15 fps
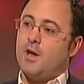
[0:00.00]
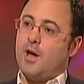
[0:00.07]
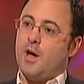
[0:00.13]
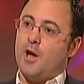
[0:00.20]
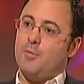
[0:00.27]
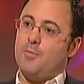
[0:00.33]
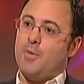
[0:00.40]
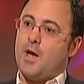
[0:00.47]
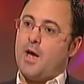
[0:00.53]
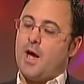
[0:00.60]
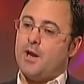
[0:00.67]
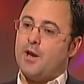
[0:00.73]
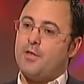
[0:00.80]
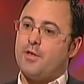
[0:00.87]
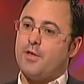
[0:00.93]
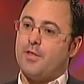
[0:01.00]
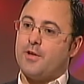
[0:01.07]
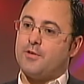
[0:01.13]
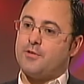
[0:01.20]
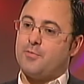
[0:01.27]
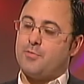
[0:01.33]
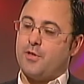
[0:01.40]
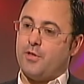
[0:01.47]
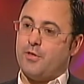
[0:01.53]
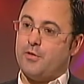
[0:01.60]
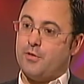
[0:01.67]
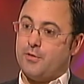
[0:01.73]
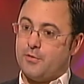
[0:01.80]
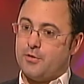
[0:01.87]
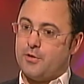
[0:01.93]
And I think that's something